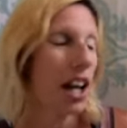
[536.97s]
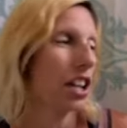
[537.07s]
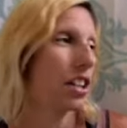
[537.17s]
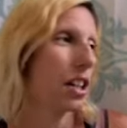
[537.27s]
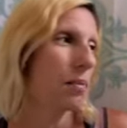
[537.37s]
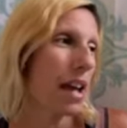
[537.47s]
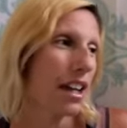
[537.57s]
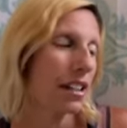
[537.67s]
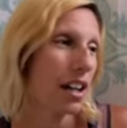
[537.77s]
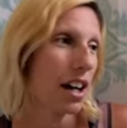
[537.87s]
you didn't make
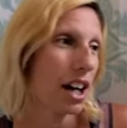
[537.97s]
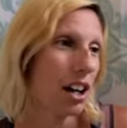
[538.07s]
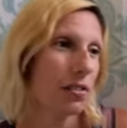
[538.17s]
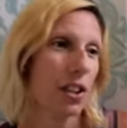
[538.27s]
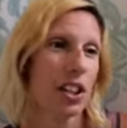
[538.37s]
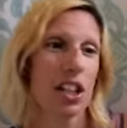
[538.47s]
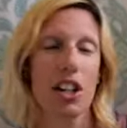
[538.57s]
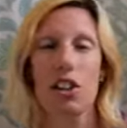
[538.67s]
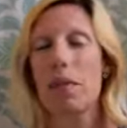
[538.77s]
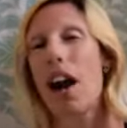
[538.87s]
enough, you
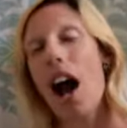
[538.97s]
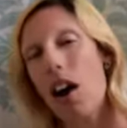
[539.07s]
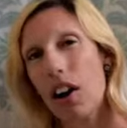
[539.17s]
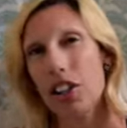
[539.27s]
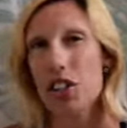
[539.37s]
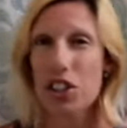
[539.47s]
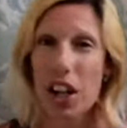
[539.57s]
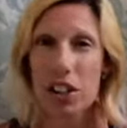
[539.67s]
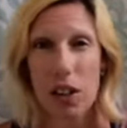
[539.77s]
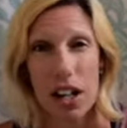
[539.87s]
know, no matter how hard you
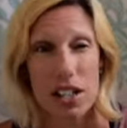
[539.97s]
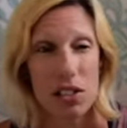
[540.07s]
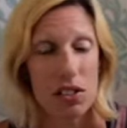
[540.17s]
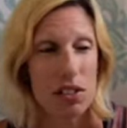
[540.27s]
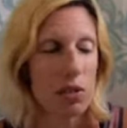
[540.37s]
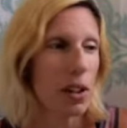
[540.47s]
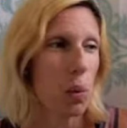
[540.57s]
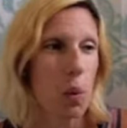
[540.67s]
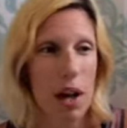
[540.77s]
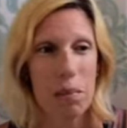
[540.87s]
thought you hustled, no matter
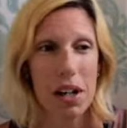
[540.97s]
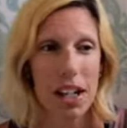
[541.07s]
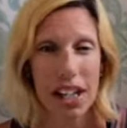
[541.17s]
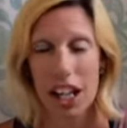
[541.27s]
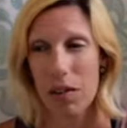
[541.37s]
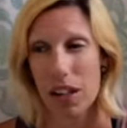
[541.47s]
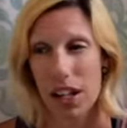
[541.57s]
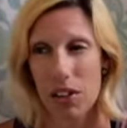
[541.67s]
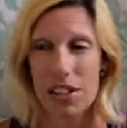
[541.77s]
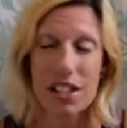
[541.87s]
what money came
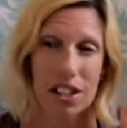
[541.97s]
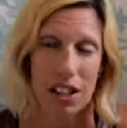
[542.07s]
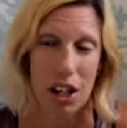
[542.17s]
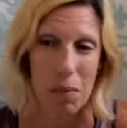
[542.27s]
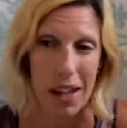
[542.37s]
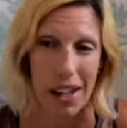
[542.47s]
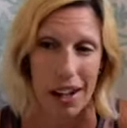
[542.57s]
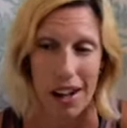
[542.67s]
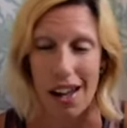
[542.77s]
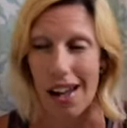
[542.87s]
in or didn't come
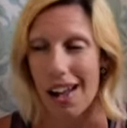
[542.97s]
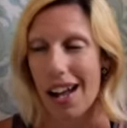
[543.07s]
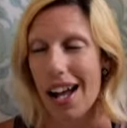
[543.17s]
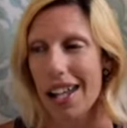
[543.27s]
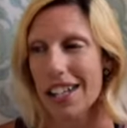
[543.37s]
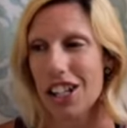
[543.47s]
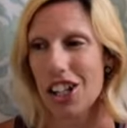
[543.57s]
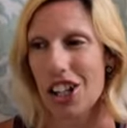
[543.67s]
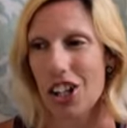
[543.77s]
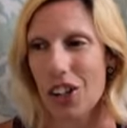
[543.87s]
in, you
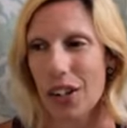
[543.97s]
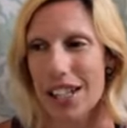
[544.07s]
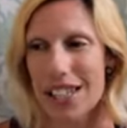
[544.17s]
know, it's